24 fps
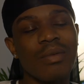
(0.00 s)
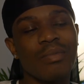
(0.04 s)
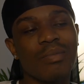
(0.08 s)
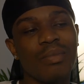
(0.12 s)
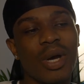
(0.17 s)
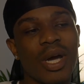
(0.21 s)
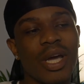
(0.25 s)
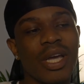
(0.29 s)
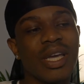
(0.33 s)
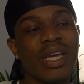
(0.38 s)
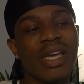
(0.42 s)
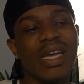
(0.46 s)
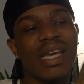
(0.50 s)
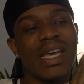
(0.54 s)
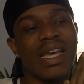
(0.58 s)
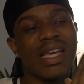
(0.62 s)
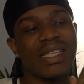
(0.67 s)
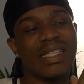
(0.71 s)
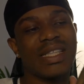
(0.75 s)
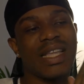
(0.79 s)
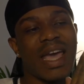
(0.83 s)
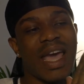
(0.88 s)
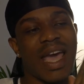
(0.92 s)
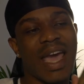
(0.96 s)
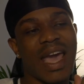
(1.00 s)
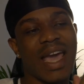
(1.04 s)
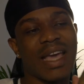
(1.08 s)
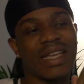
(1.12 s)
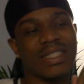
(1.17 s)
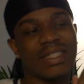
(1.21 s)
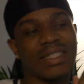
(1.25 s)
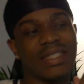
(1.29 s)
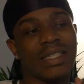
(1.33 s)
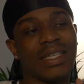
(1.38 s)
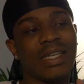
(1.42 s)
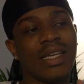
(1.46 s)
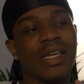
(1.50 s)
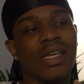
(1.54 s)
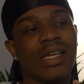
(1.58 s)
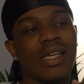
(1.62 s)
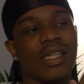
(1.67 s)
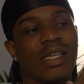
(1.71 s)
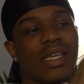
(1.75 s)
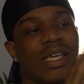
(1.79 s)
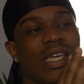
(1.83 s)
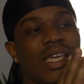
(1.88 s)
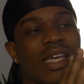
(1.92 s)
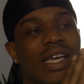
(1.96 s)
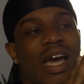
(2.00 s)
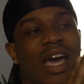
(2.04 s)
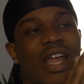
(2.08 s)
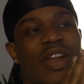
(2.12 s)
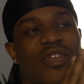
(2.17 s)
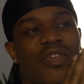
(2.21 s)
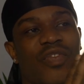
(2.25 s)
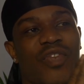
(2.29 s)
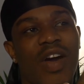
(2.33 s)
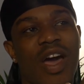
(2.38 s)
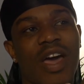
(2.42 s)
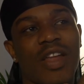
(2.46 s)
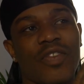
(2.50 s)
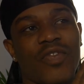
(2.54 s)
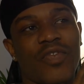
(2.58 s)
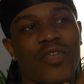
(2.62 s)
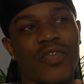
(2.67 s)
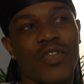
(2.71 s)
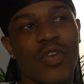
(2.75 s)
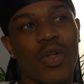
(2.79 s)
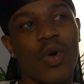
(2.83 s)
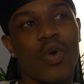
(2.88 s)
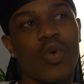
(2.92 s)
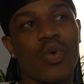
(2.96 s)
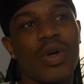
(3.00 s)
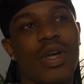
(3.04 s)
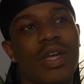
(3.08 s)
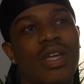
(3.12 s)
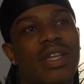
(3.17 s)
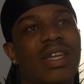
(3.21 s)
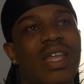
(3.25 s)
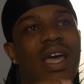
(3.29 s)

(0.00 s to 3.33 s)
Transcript: But it's the accent. He gotta find a flow